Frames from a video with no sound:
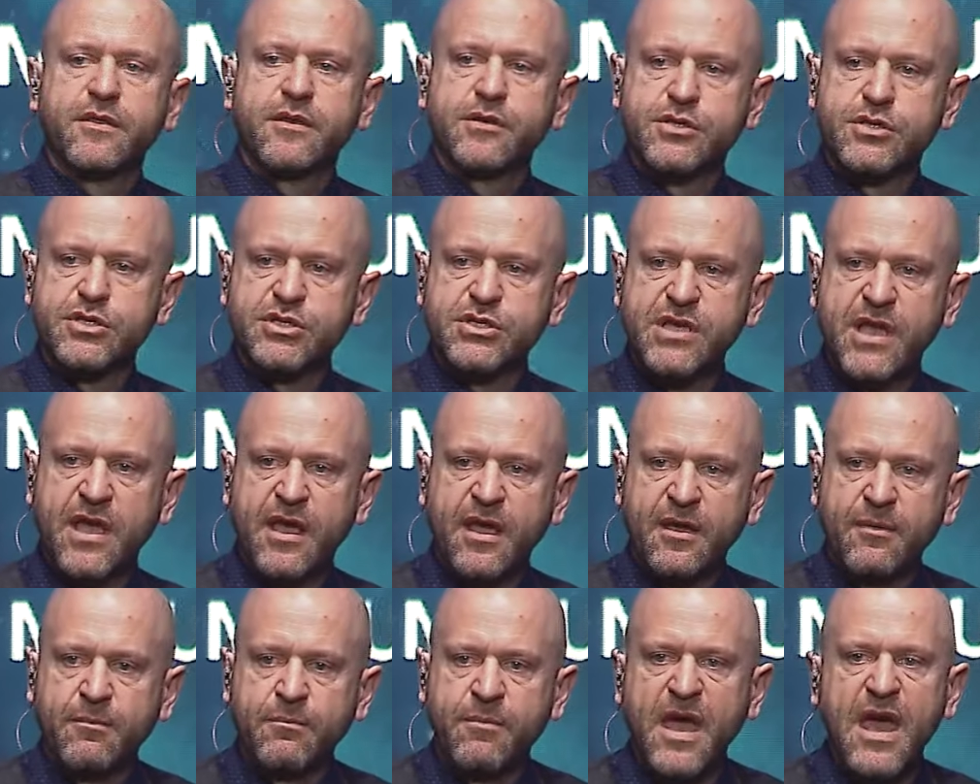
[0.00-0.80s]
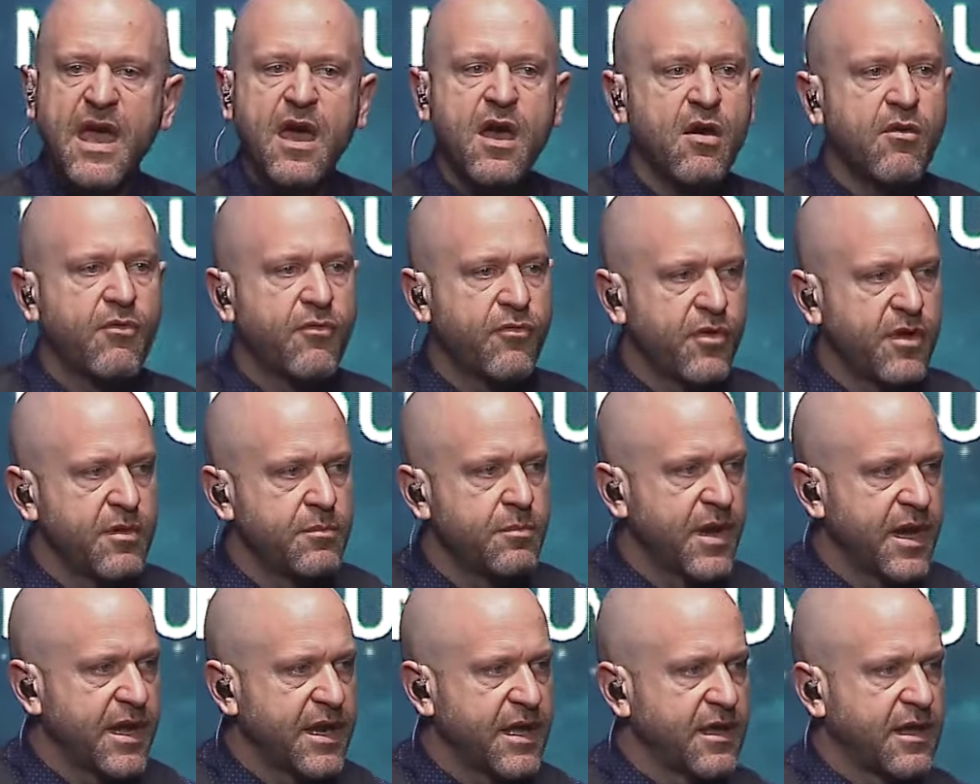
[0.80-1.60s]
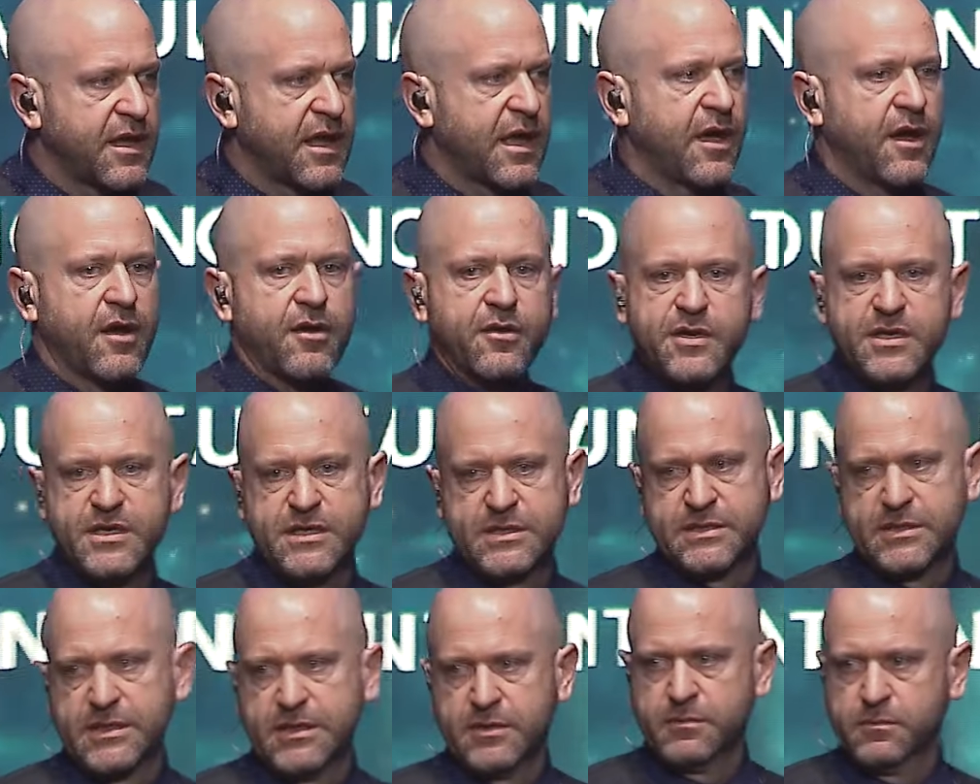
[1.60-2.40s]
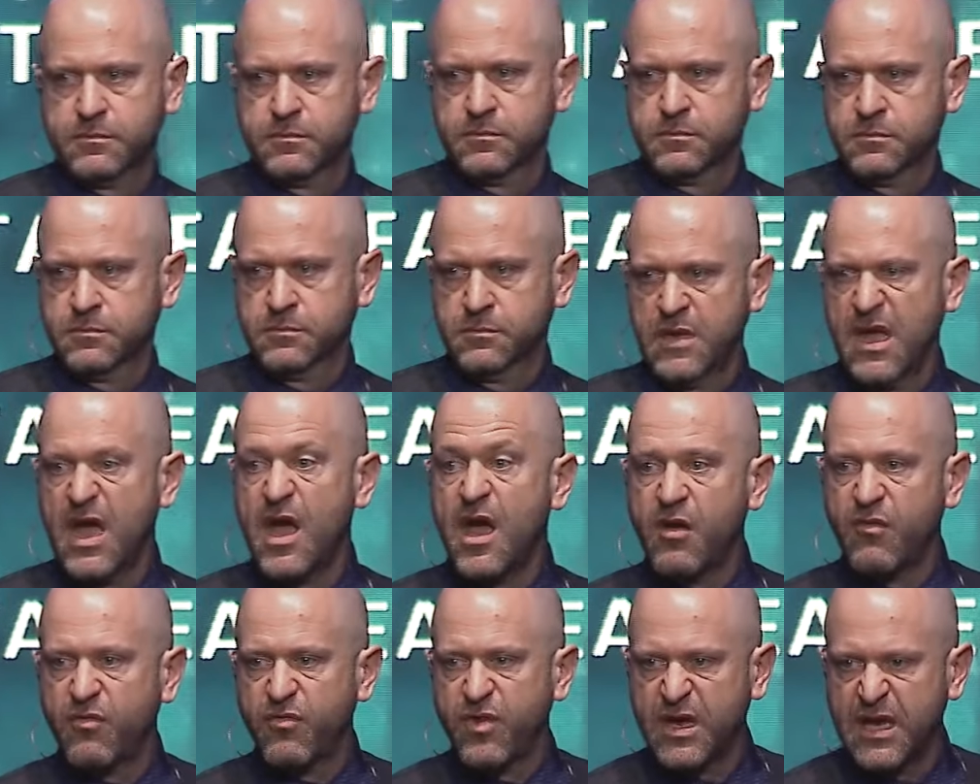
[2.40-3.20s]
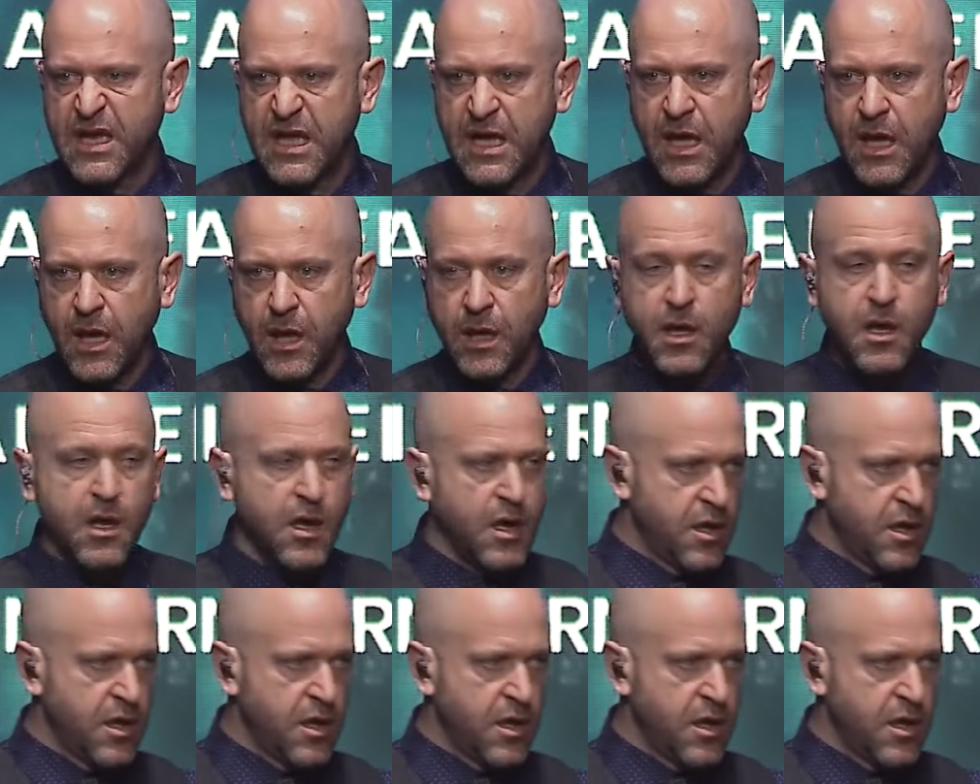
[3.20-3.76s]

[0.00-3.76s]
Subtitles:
their shame. Everybody carries it every day.